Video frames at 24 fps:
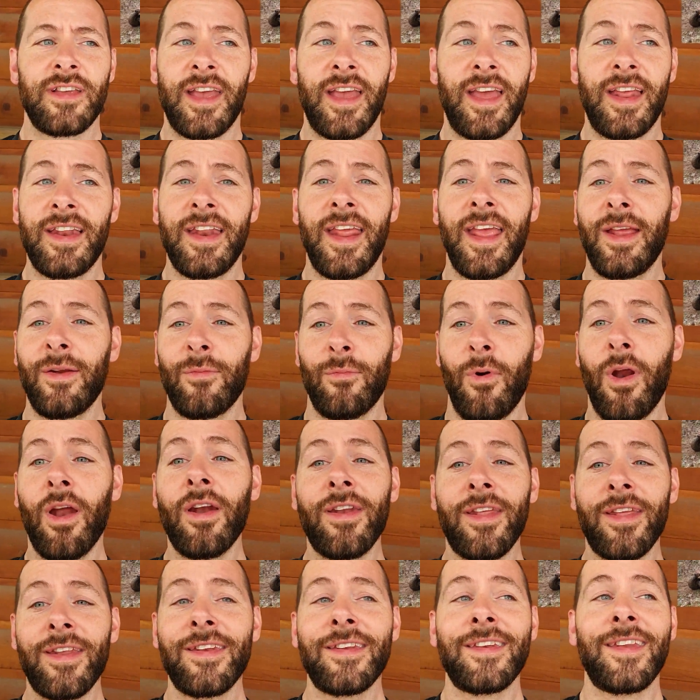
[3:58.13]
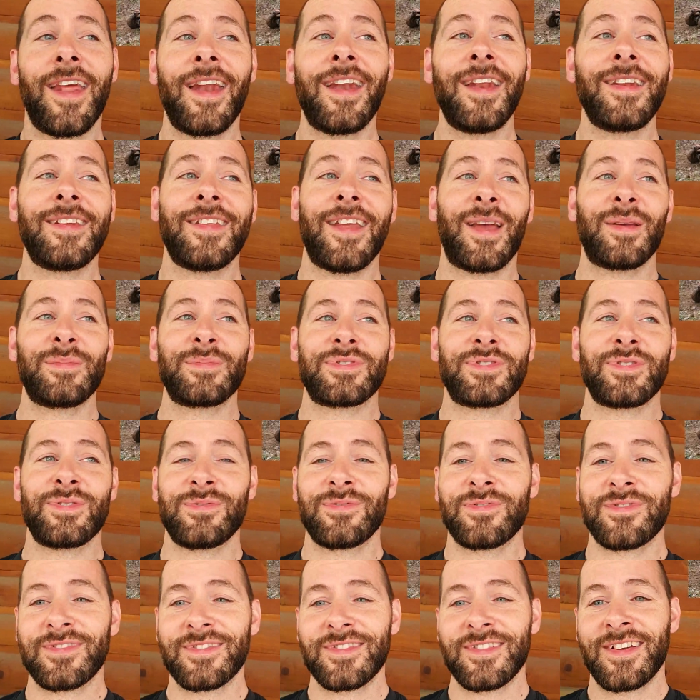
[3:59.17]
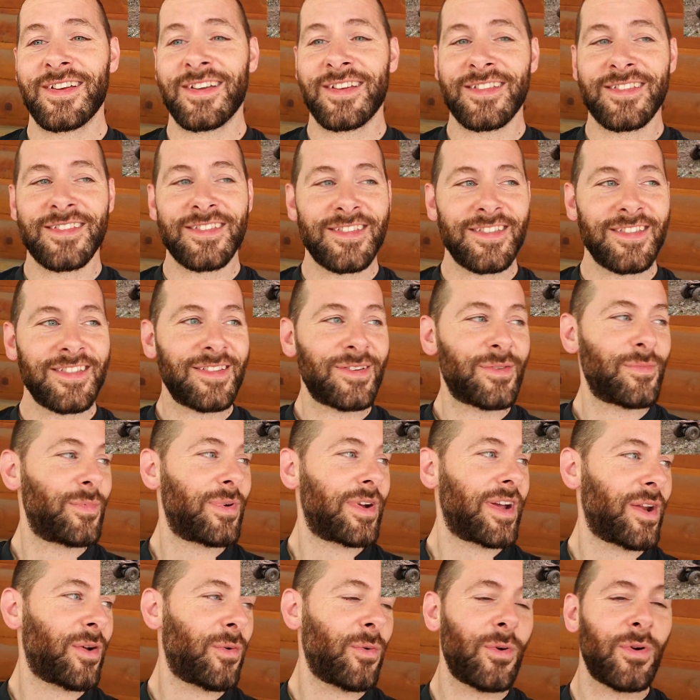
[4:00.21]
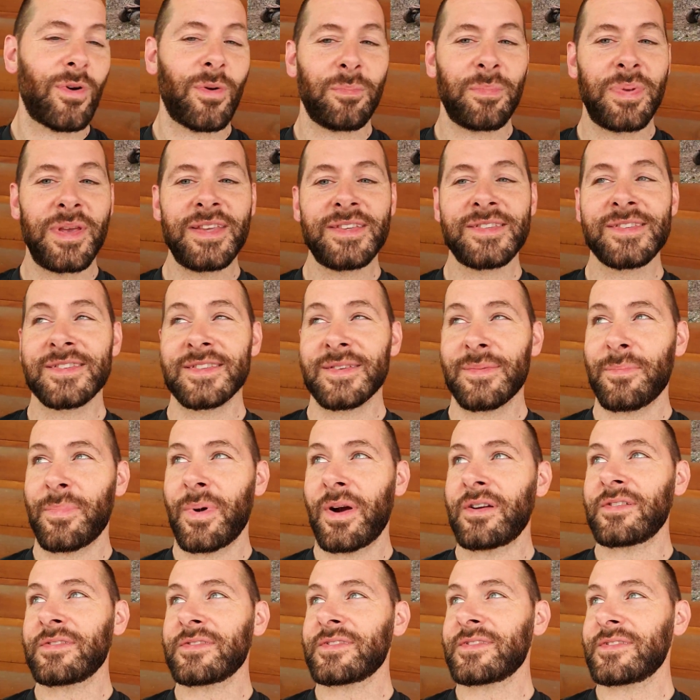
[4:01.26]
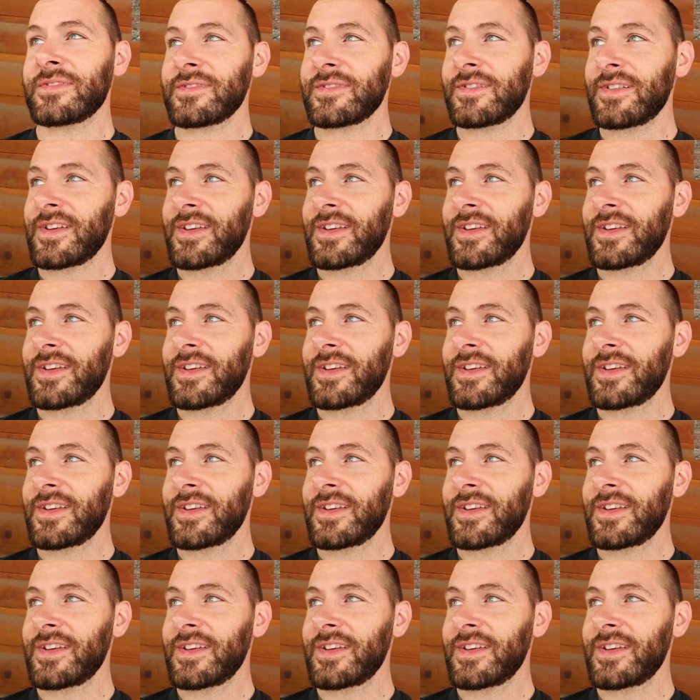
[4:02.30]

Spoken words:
It ain't running anytime soon. Like, we gotta order pieces and parts.